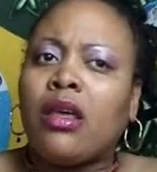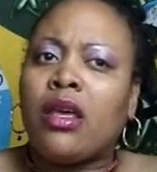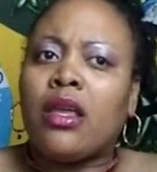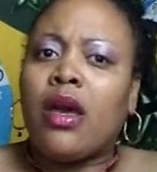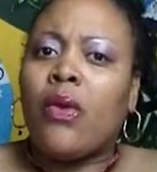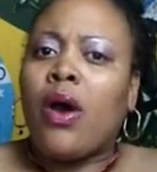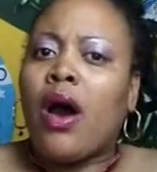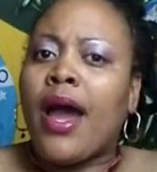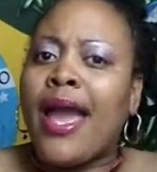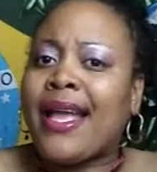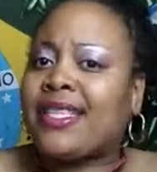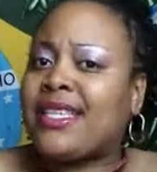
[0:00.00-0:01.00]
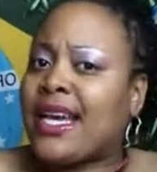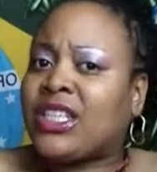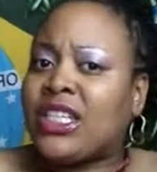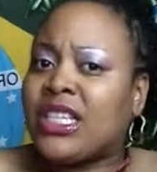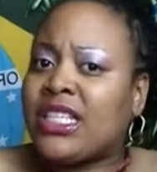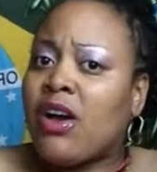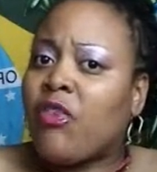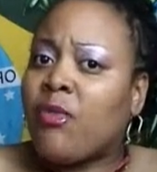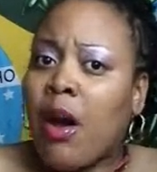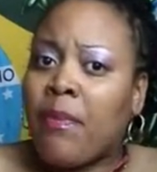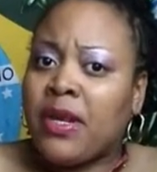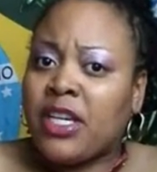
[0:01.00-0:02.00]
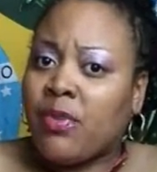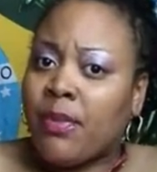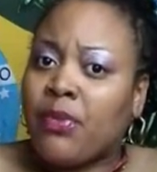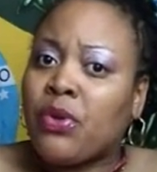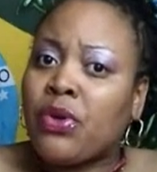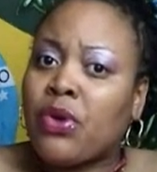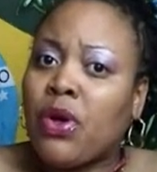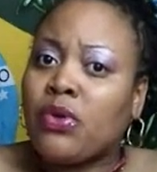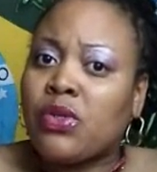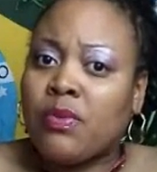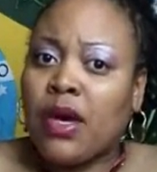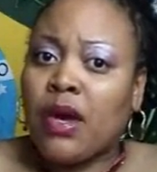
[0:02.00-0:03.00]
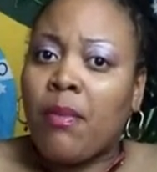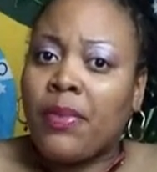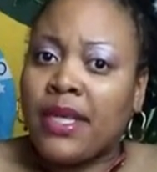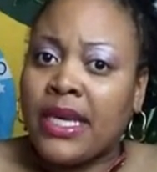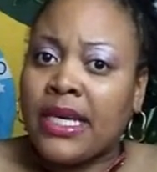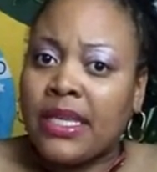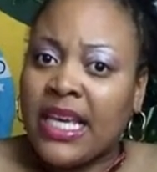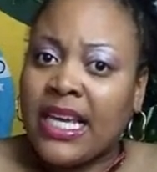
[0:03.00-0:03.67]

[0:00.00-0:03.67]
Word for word: You know, I had to actually self-publish my book under my company,